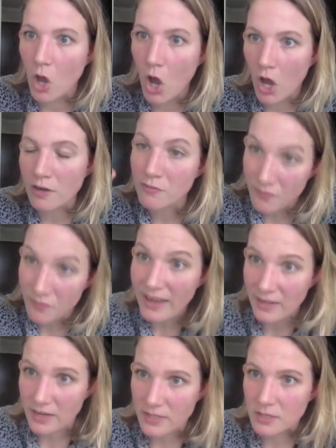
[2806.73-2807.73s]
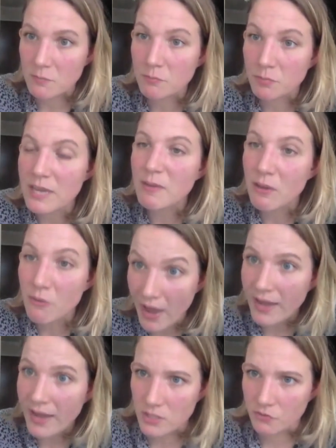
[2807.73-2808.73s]
on fatness and blaming
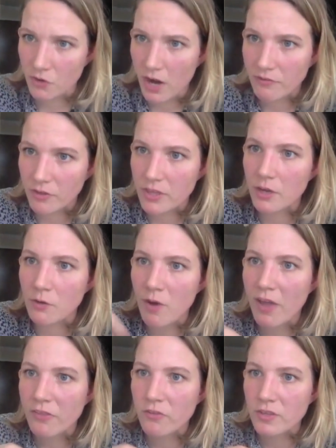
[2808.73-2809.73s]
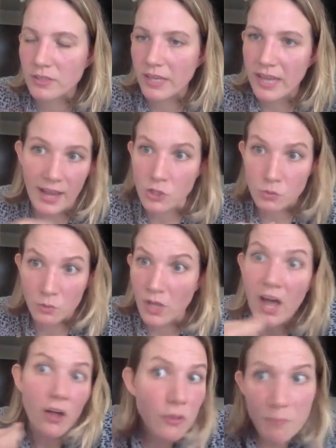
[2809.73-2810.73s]
fatness for everything rather than like actual
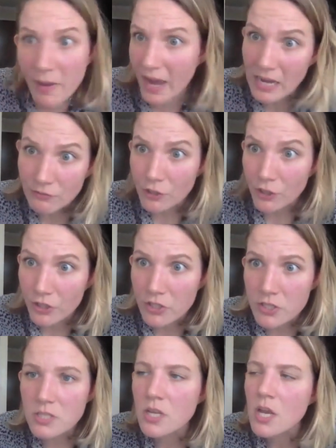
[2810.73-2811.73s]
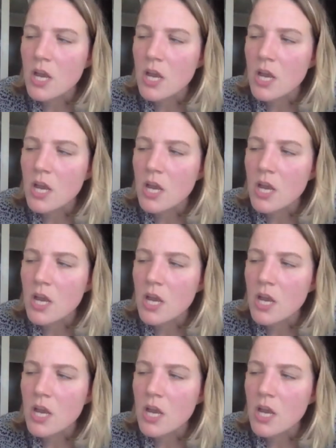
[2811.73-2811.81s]
health behaviors